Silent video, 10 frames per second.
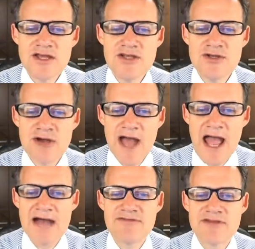You
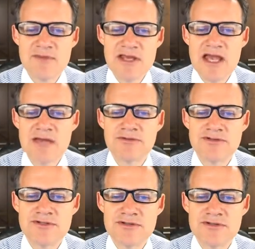have to be able
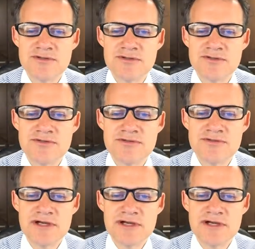to